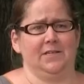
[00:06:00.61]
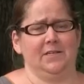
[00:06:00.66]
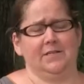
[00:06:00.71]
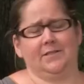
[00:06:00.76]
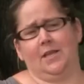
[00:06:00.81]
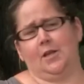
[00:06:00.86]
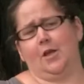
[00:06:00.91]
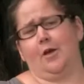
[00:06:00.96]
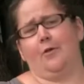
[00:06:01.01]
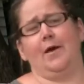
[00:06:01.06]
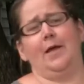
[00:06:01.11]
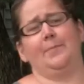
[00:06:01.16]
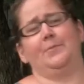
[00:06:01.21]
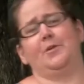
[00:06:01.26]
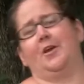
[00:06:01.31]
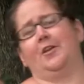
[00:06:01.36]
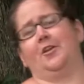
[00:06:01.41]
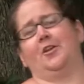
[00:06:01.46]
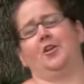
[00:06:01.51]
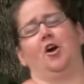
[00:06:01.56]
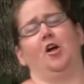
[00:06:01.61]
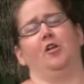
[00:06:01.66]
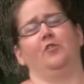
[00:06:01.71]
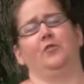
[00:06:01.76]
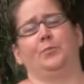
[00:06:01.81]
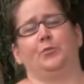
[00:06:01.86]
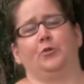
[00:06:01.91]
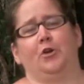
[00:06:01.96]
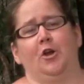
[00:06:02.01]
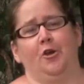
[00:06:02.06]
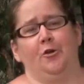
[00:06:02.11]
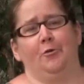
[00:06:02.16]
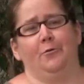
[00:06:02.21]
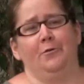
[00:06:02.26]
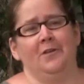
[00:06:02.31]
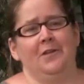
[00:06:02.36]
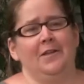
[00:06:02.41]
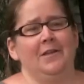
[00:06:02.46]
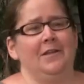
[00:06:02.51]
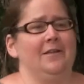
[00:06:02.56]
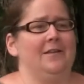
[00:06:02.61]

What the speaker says: And he's like, oh, I'm not a golf pro.